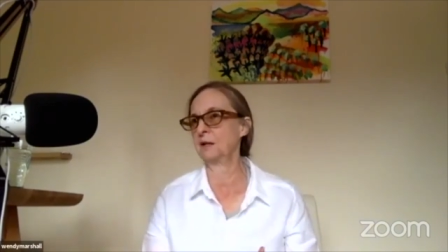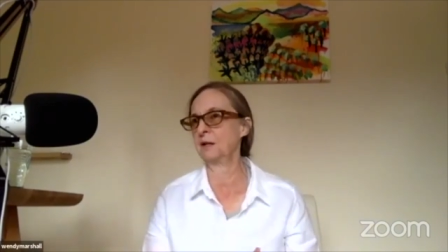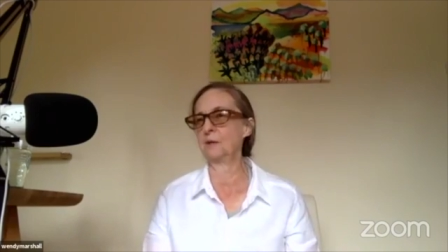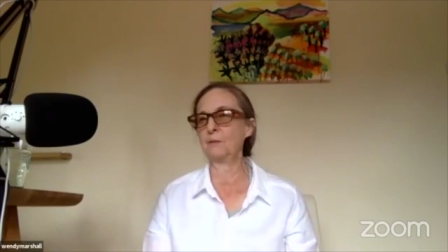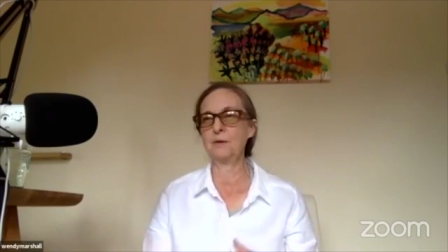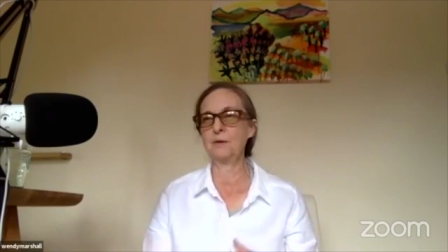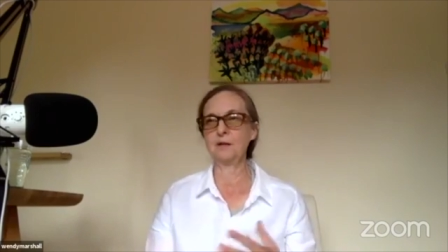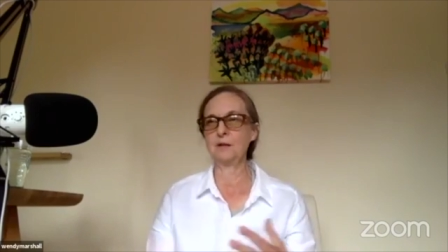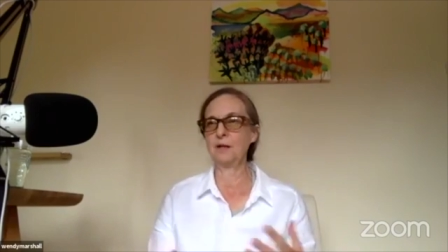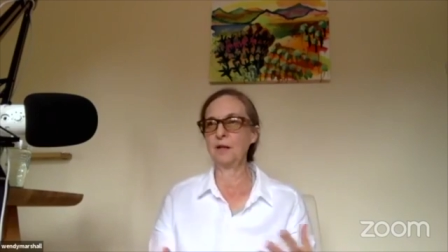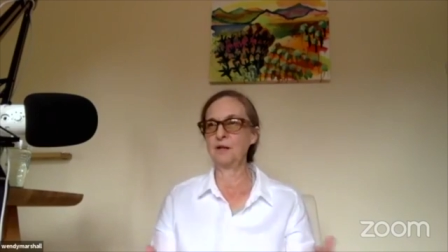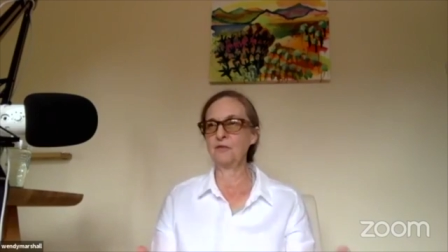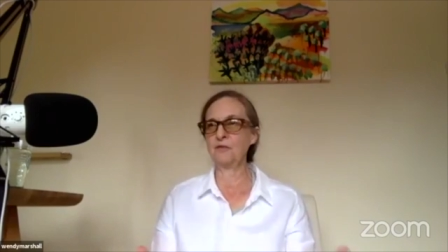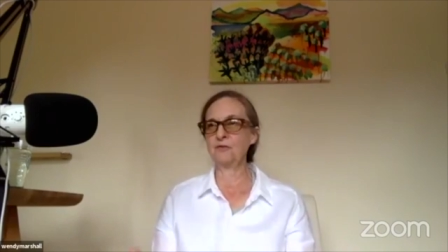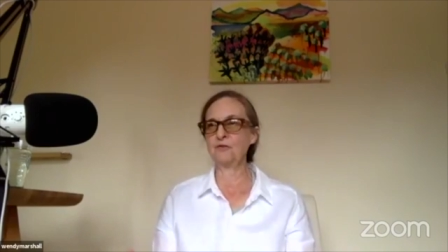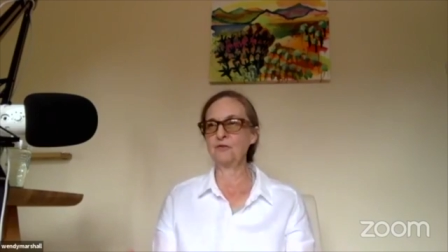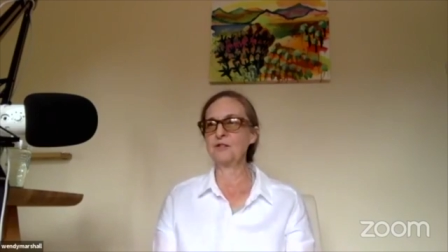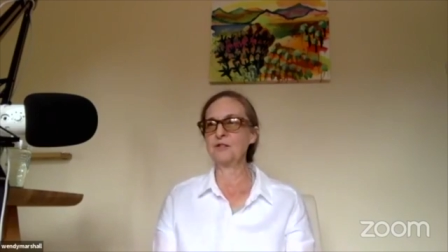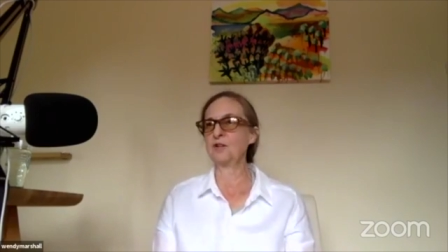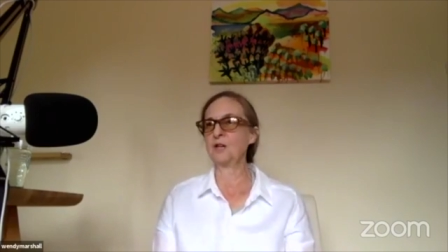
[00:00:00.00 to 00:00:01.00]
I mean, life
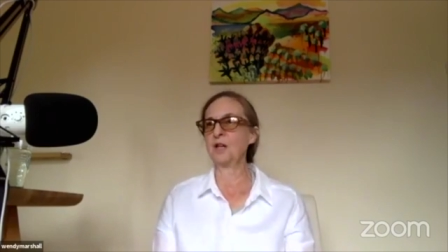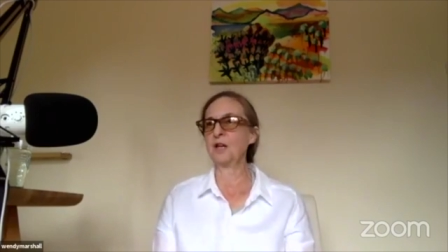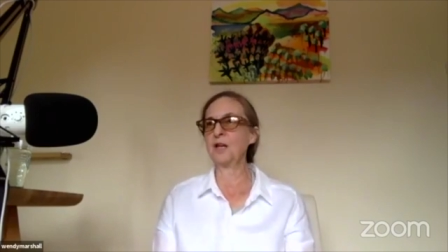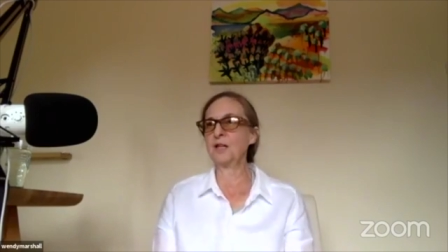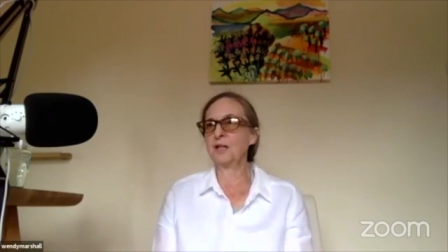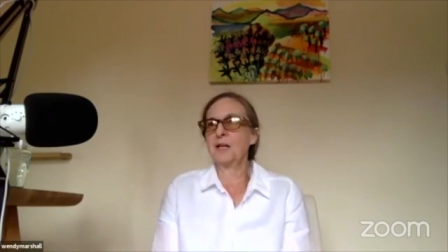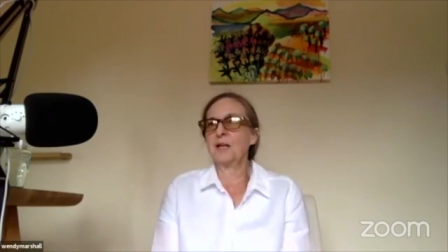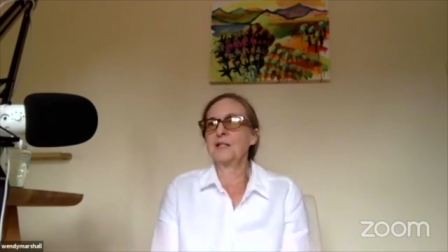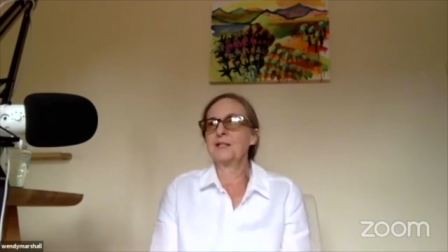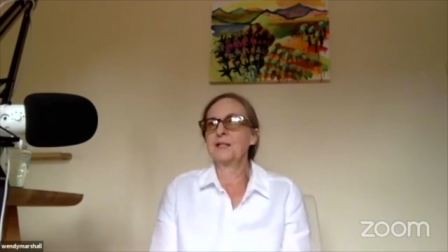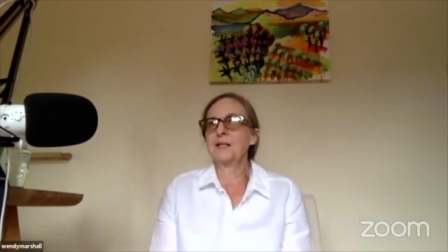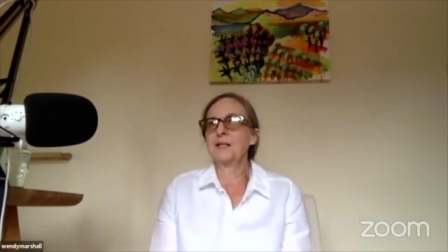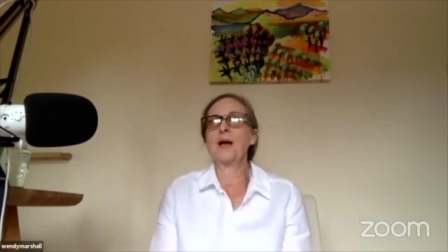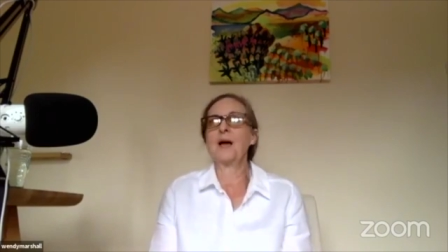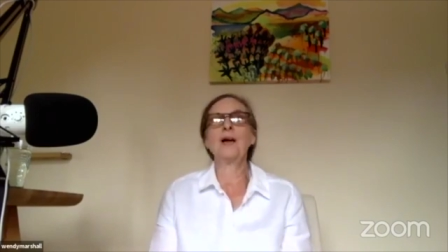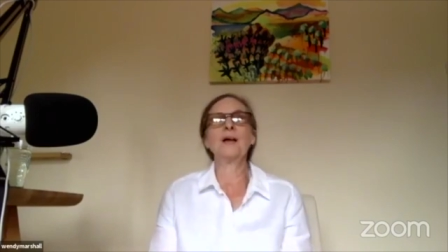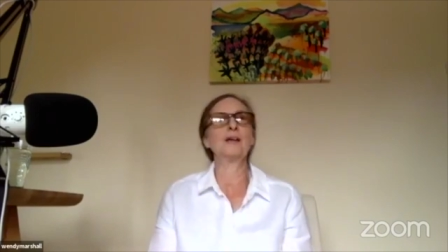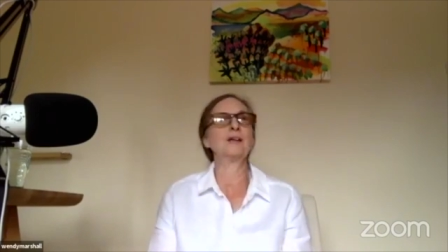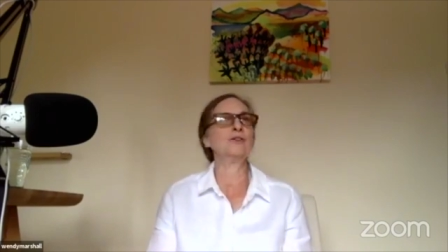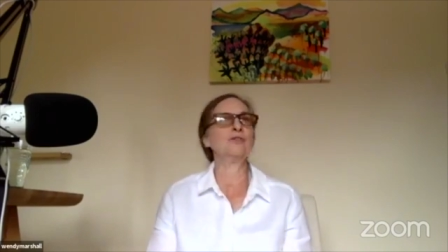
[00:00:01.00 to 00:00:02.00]
is not like that. It's
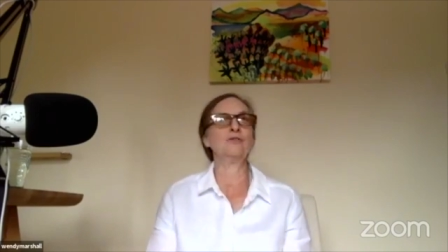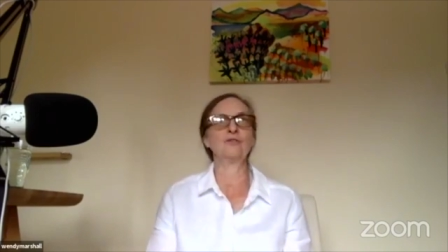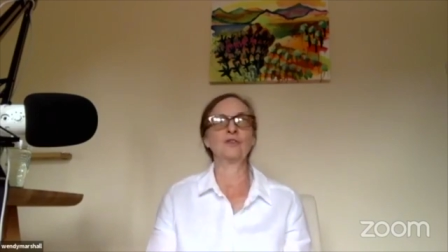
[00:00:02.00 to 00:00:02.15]
live.